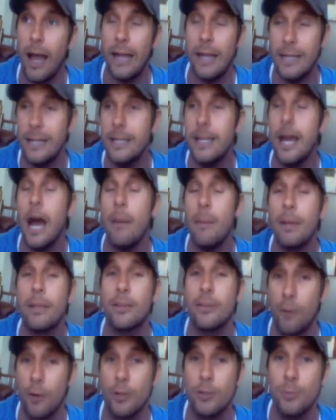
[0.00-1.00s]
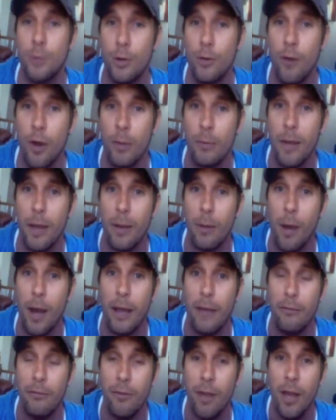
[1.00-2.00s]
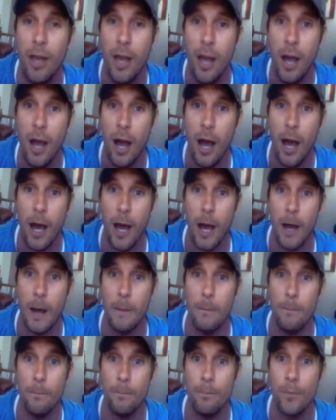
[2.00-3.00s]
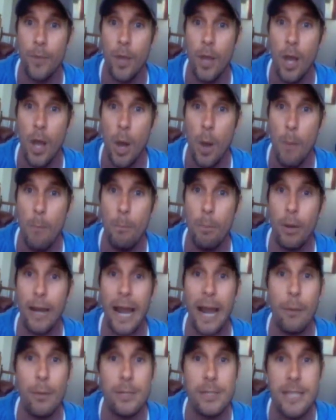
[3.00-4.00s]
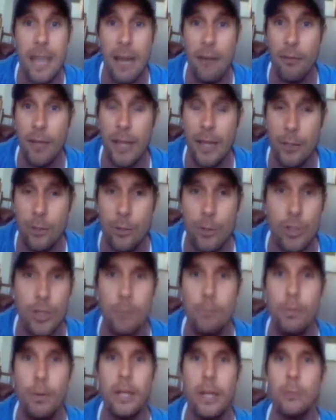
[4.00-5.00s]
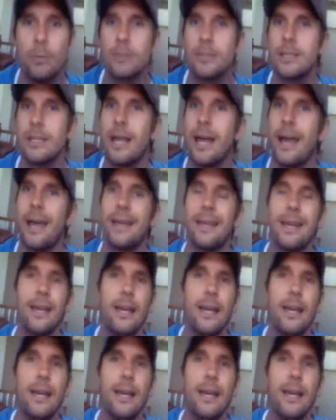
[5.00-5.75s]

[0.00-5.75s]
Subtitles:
did not make the first move on my wife, but I was definitely interested. But it was like